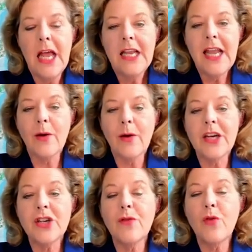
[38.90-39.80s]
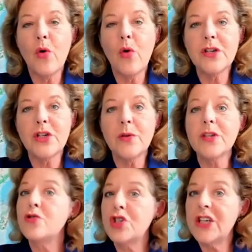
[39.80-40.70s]
Now, in addition, of course, to her
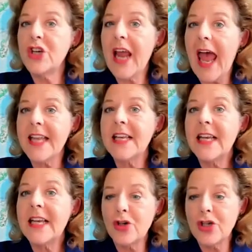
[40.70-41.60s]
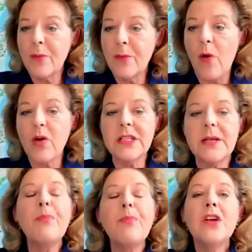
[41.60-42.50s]
strategic and leadership focus,
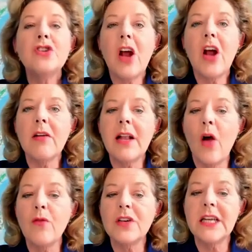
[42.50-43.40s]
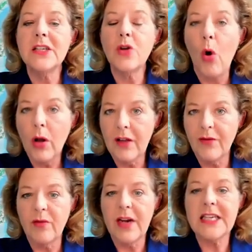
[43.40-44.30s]
she currently oversees all of
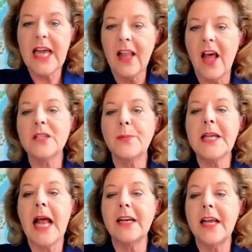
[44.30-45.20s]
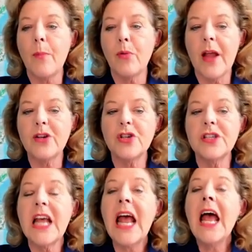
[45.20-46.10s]
the retail hospitality
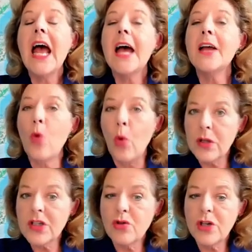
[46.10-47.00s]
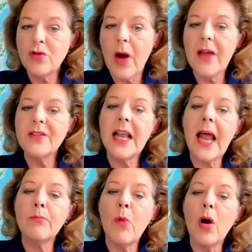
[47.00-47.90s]
operations and also, she drives the
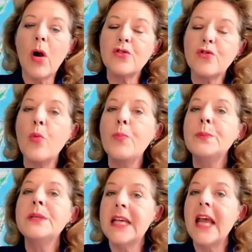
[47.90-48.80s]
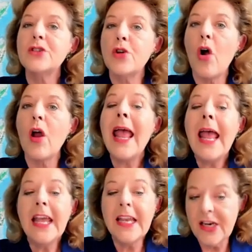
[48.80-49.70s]
Landmarks Group CSR
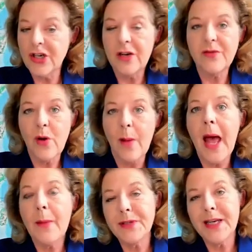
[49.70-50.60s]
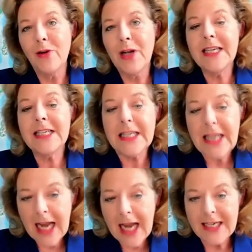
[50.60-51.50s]
initiative. So I'm absolutely
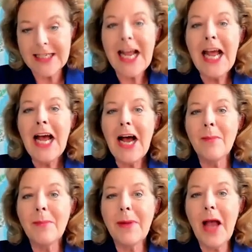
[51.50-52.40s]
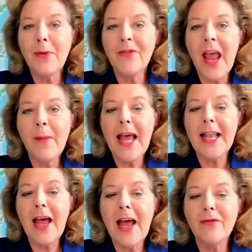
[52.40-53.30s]
delighted on behalf of
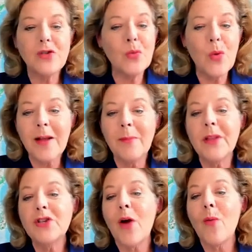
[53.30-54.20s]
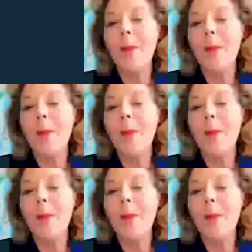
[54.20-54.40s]
ABLF to welcome the chairwoman